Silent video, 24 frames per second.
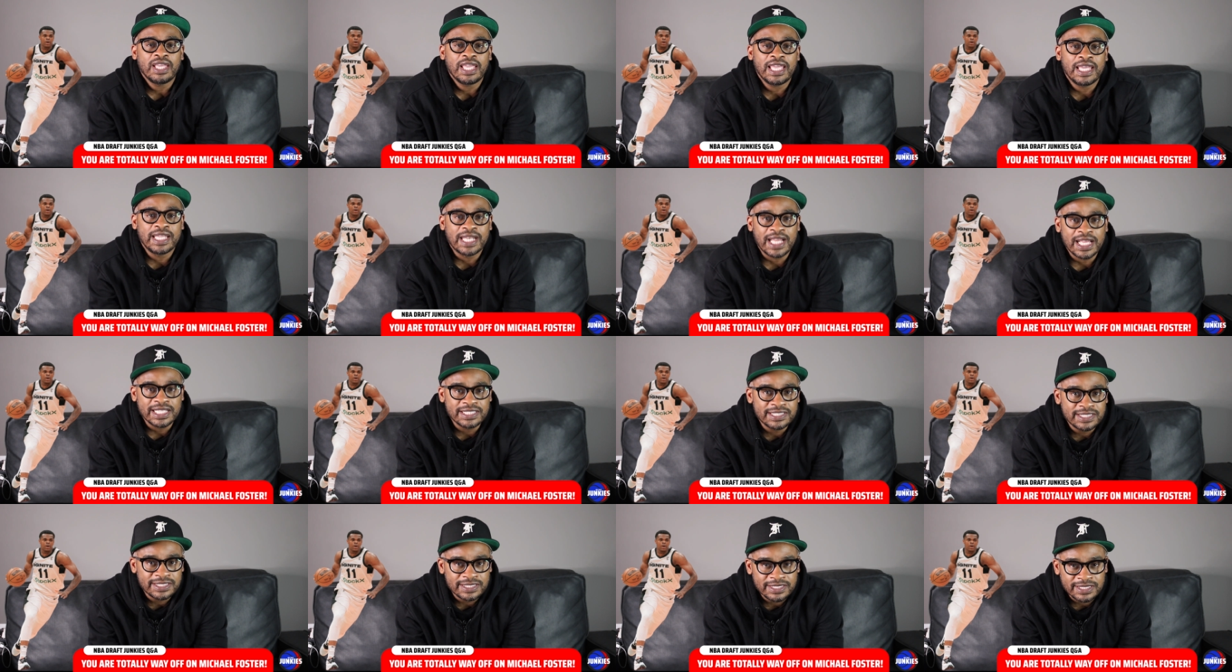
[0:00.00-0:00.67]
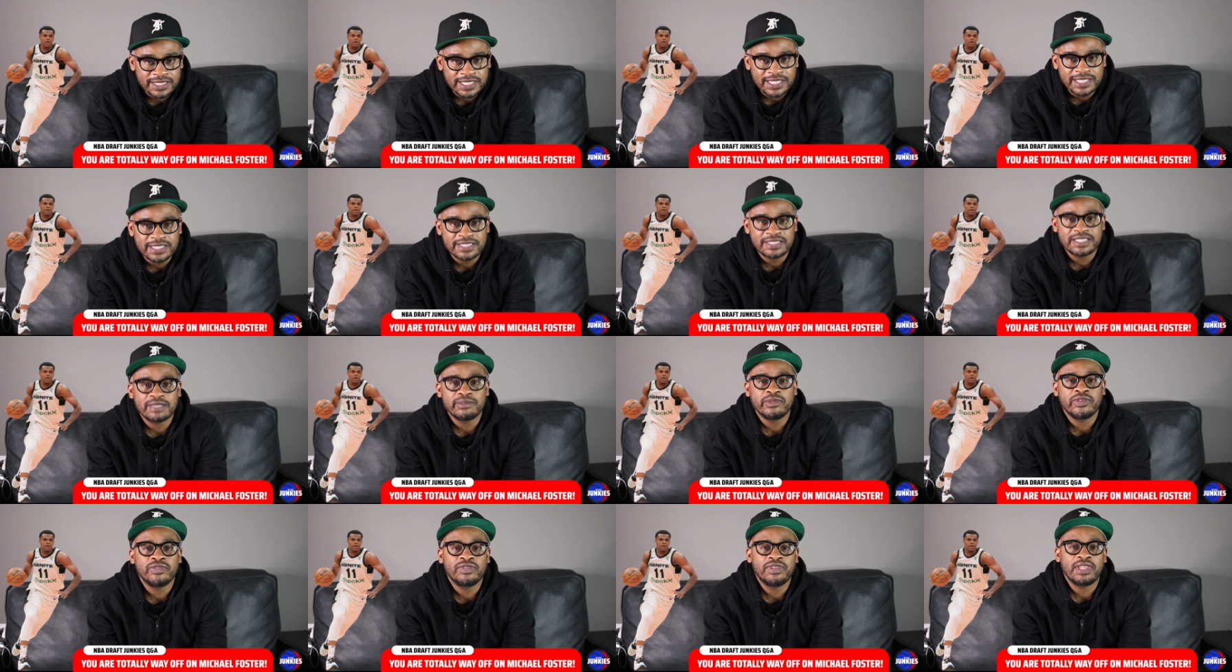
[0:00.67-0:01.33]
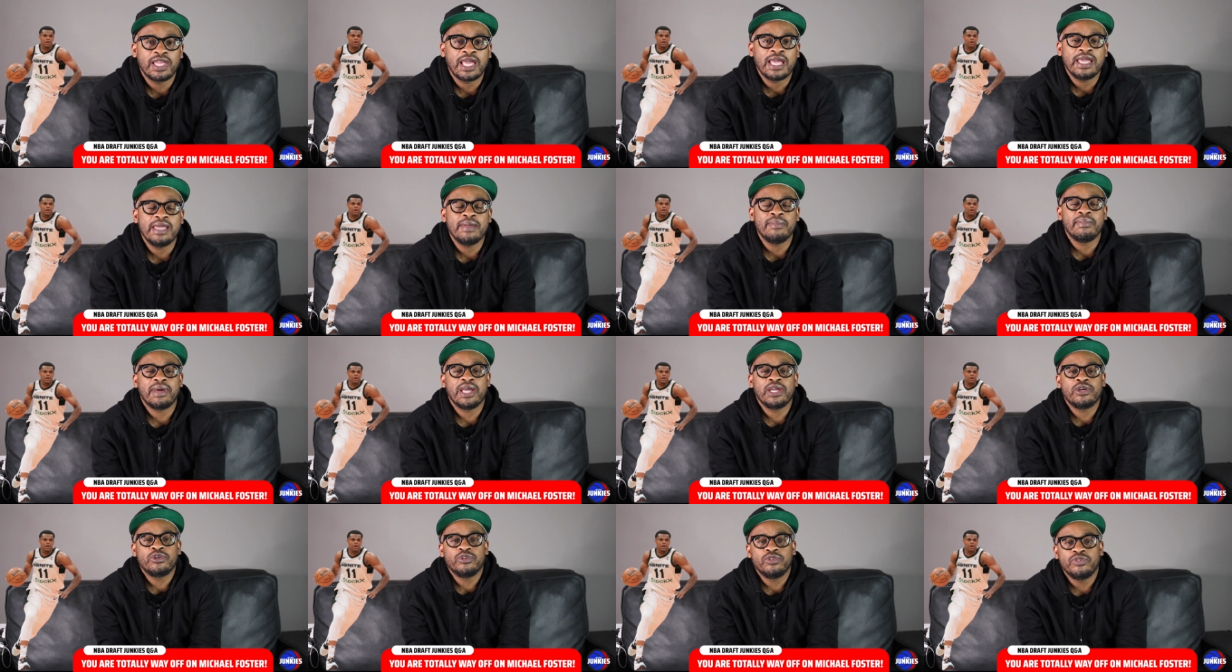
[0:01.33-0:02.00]
And I see some of that in
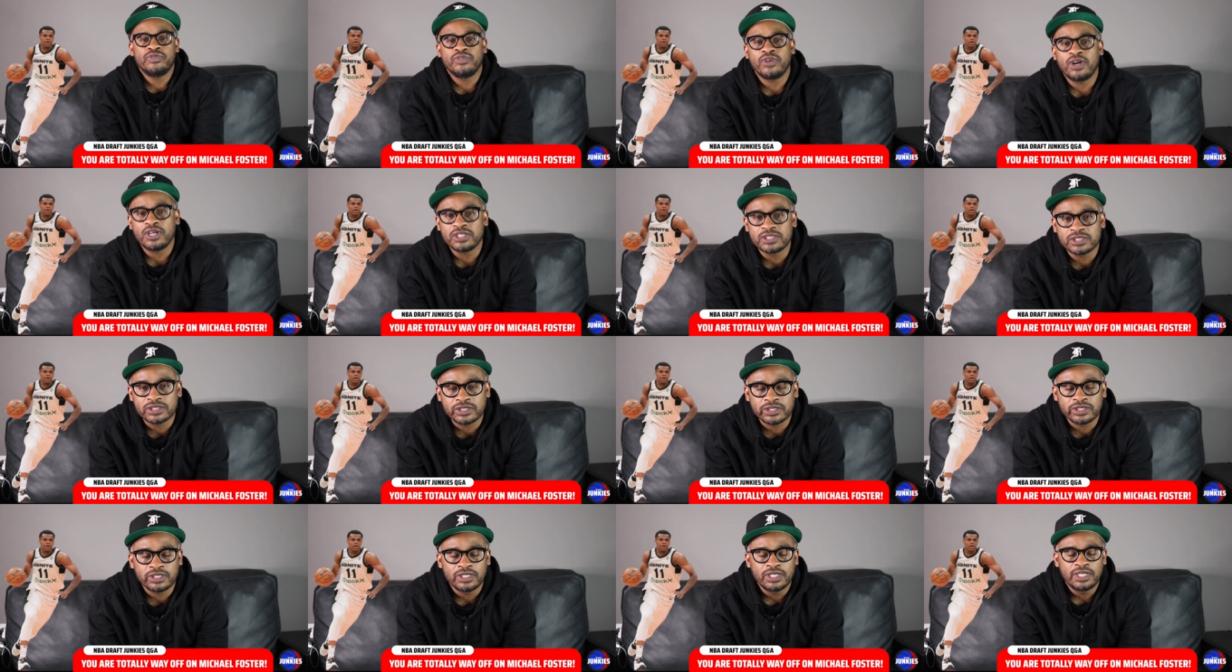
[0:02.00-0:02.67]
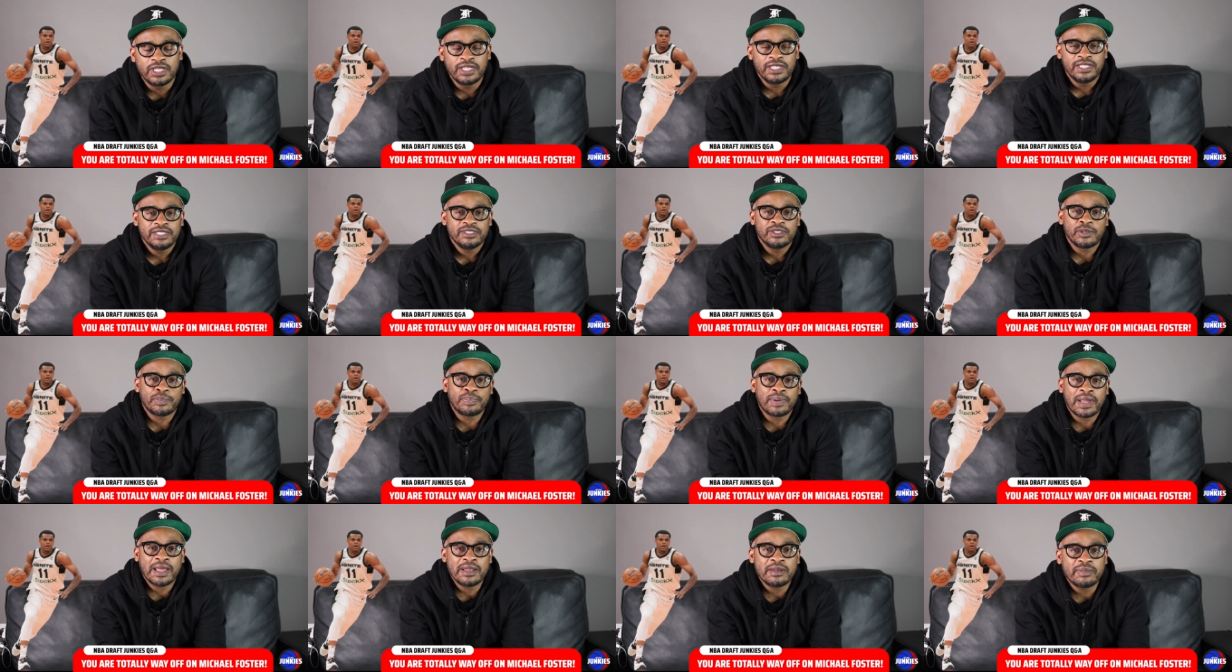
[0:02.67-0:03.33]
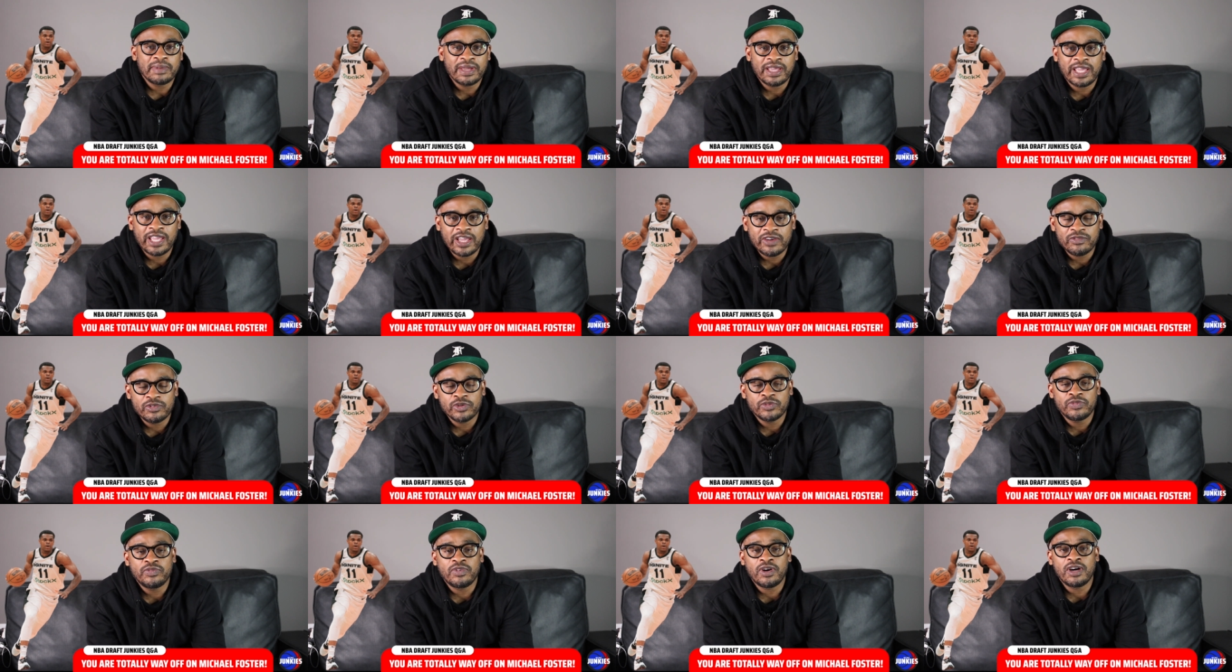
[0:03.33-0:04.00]
Michael Foster. The problem I have
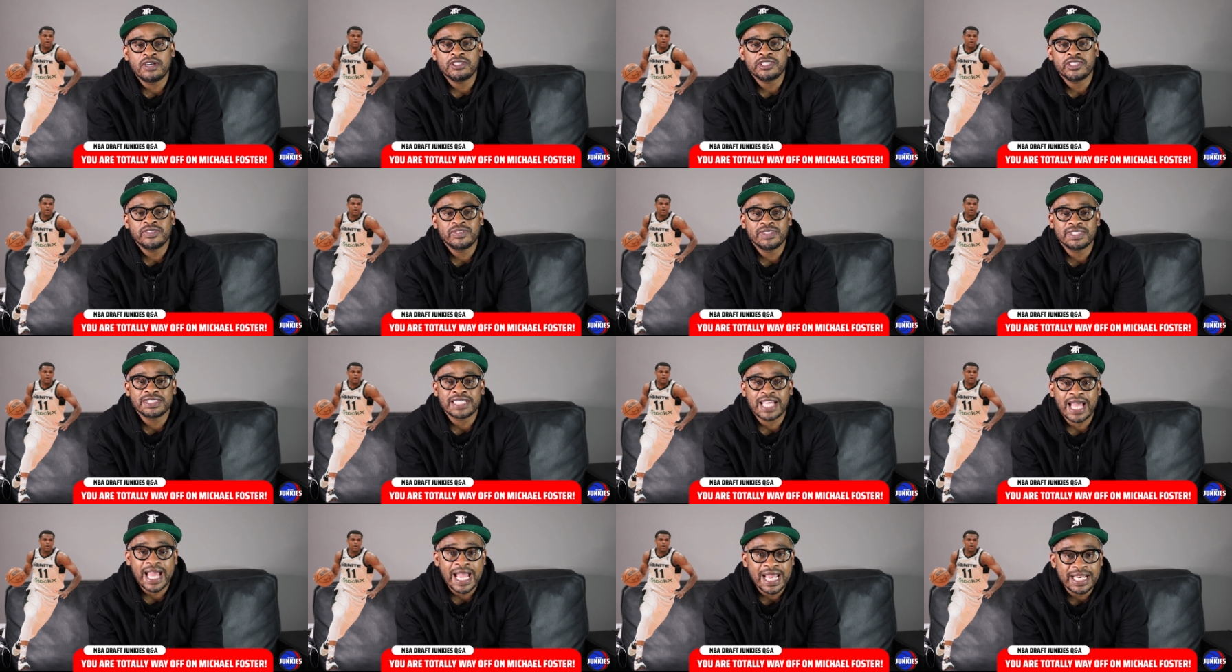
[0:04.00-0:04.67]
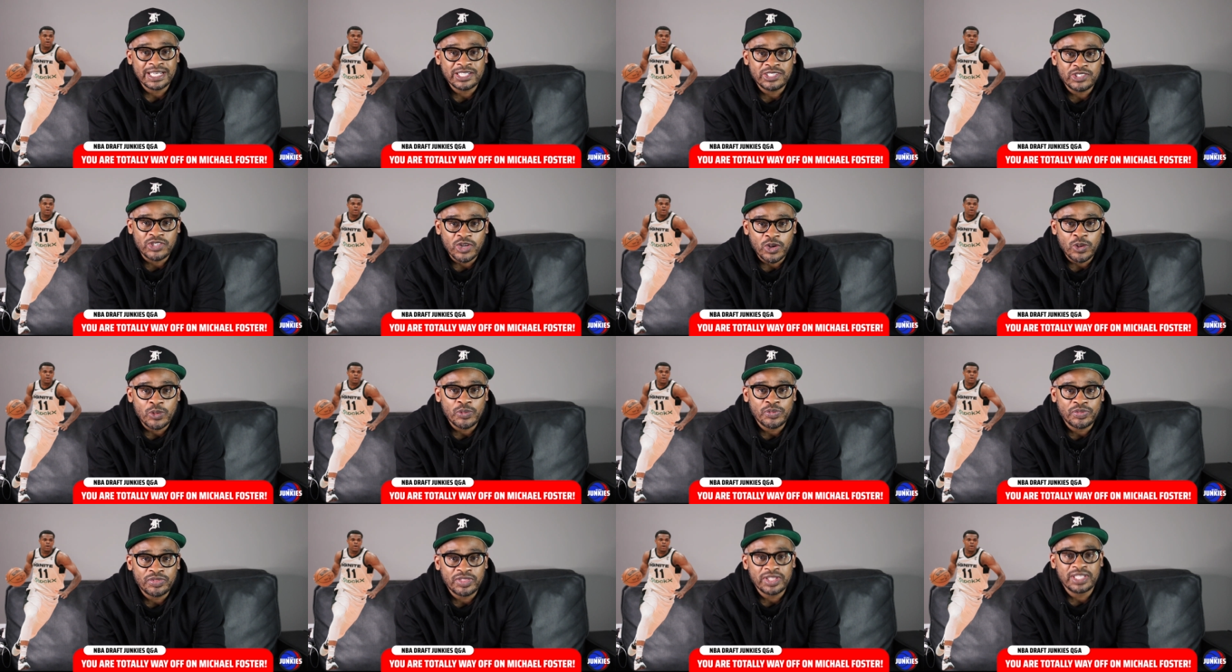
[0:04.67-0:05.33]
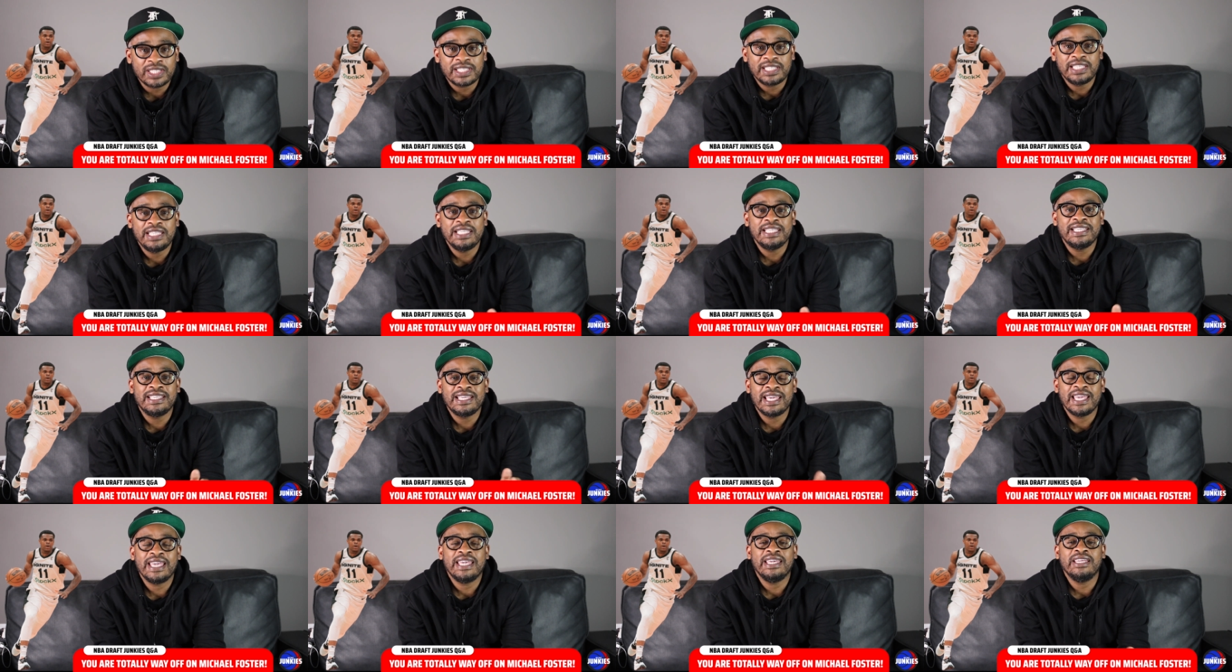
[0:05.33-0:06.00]
with Foster is I don't think he
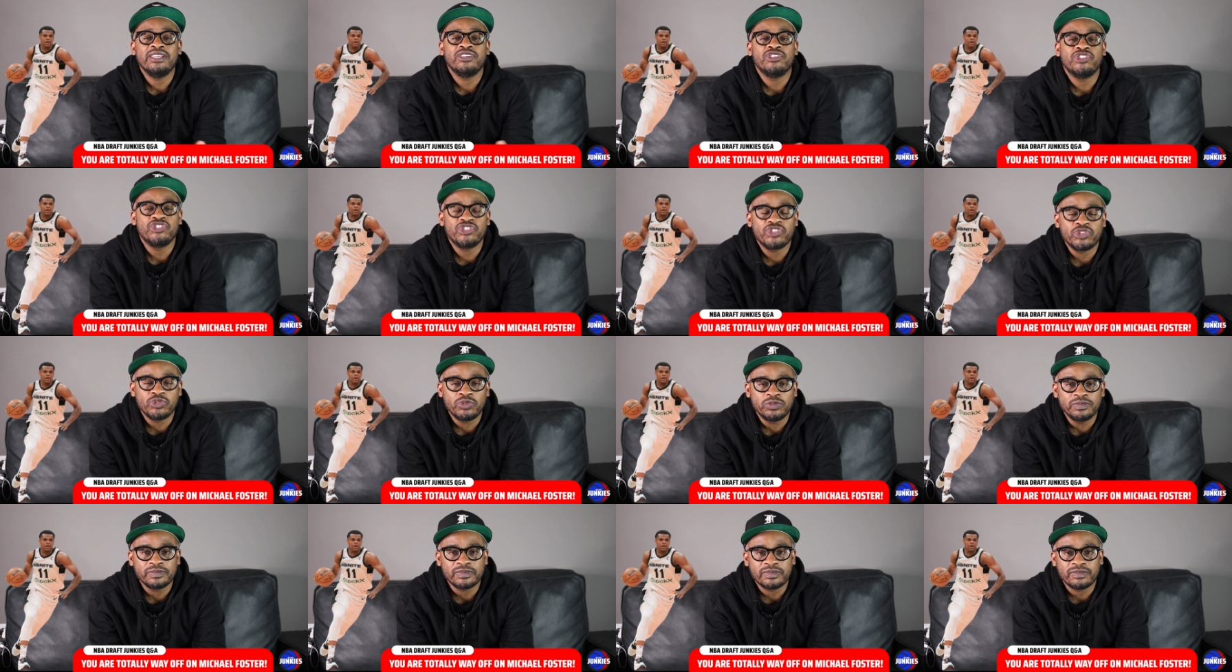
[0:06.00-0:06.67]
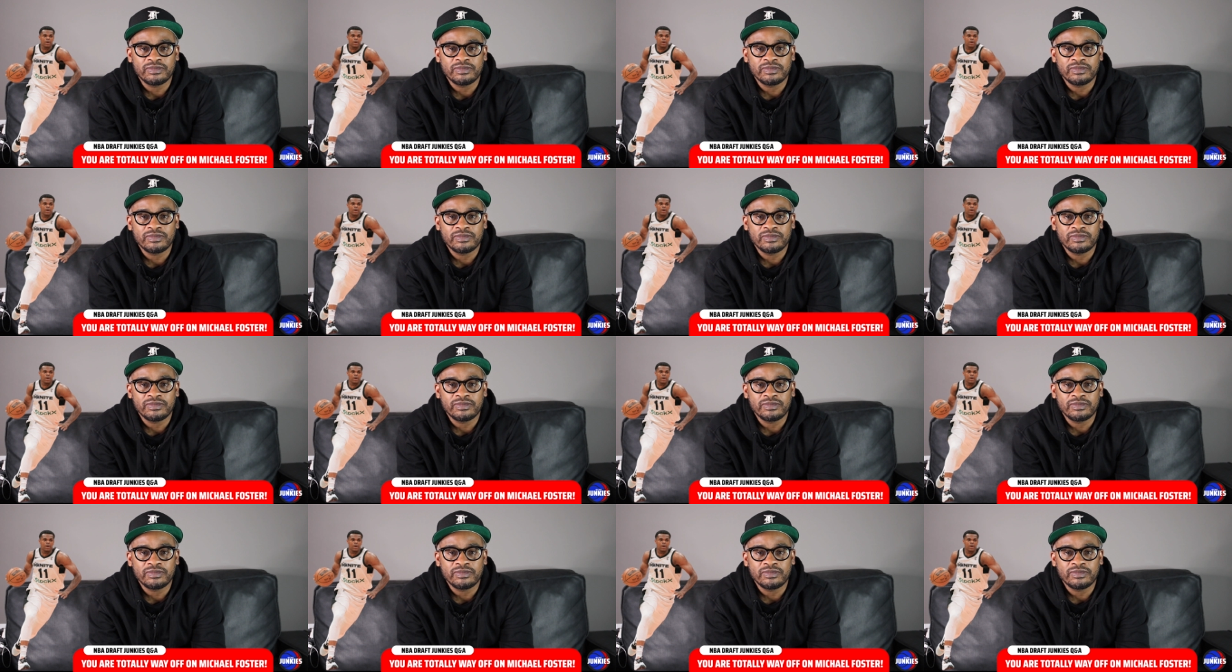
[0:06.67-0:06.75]
can shoot